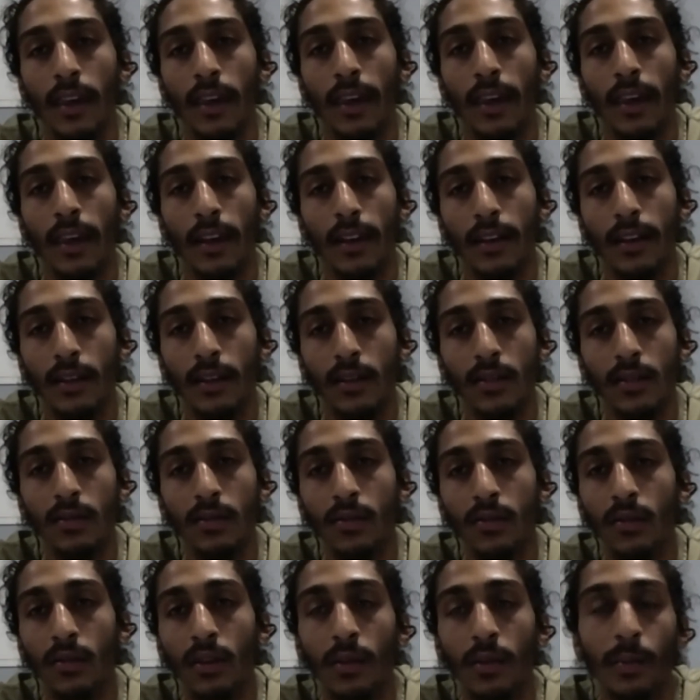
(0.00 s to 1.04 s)
mm-hmm. like just New
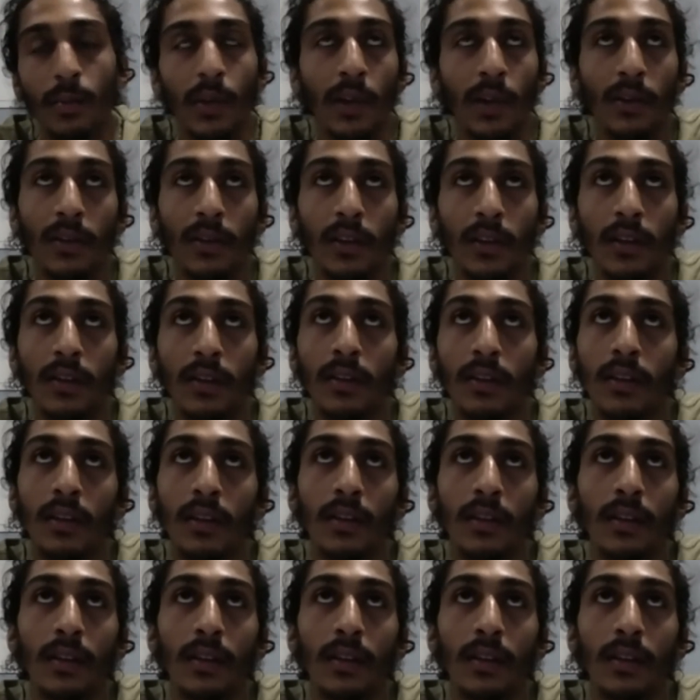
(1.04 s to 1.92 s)
York period. Like